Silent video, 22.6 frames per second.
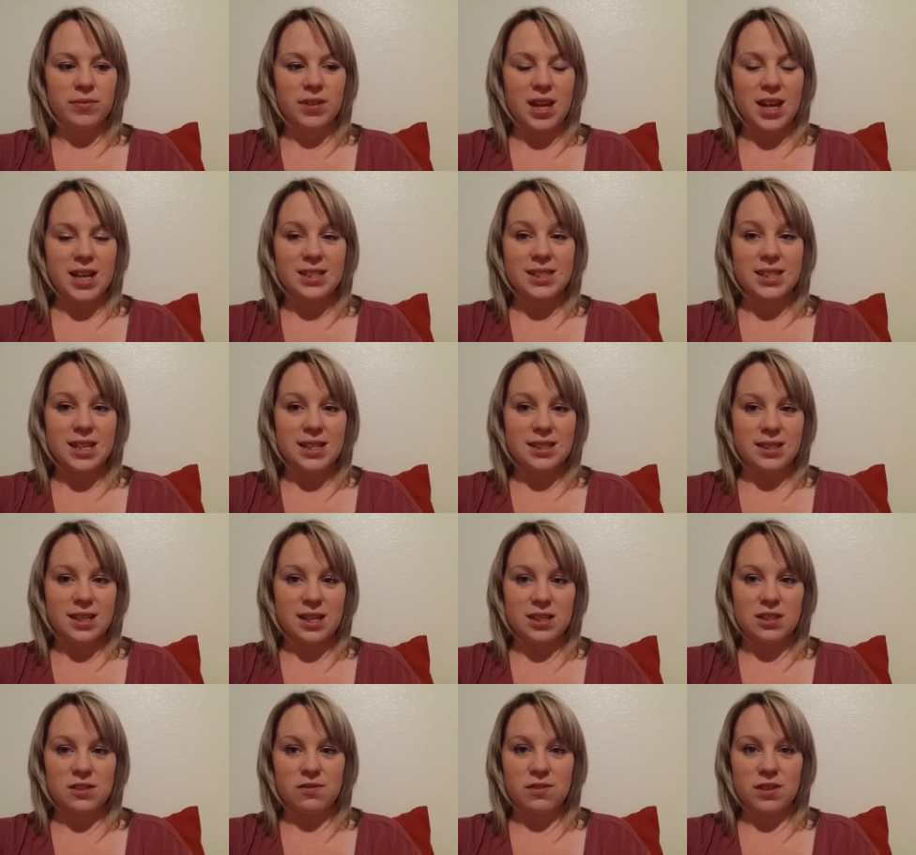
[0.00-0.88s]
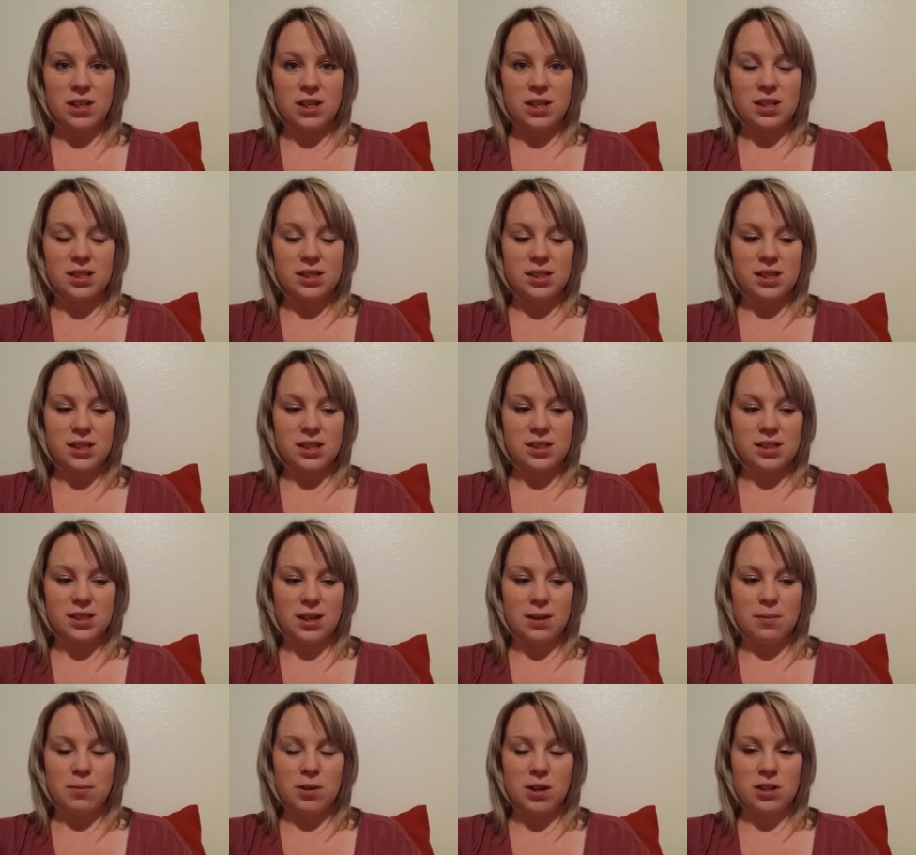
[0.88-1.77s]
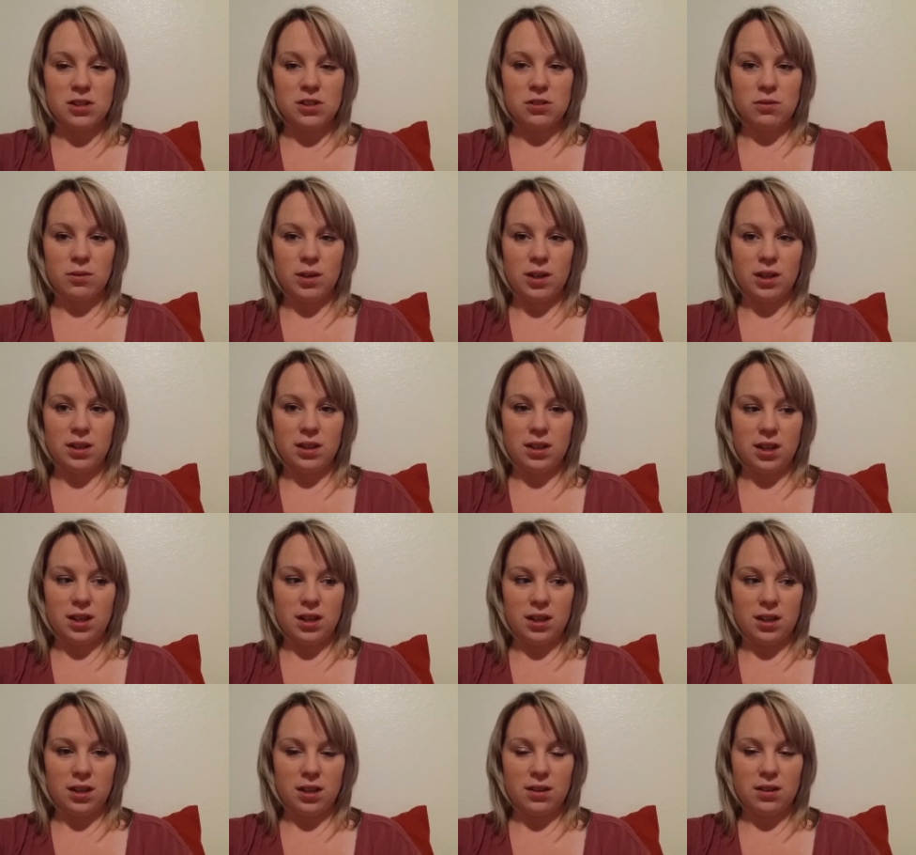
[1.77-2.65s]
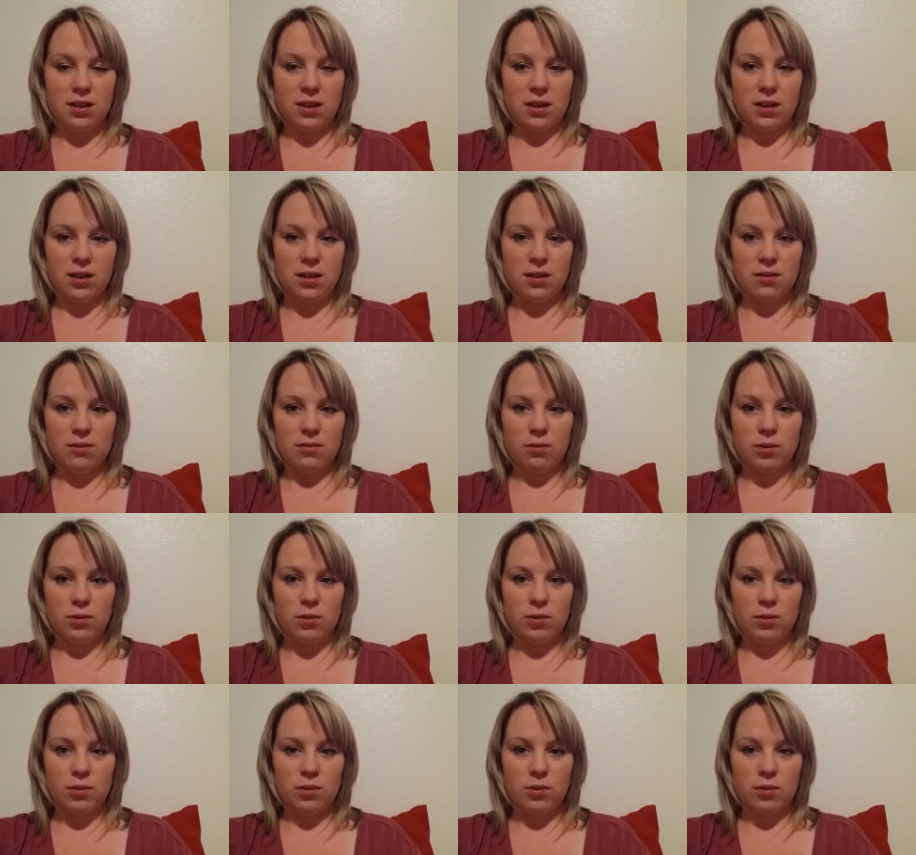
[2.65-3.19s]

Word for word: SSS VEDA since I am not doing the uh,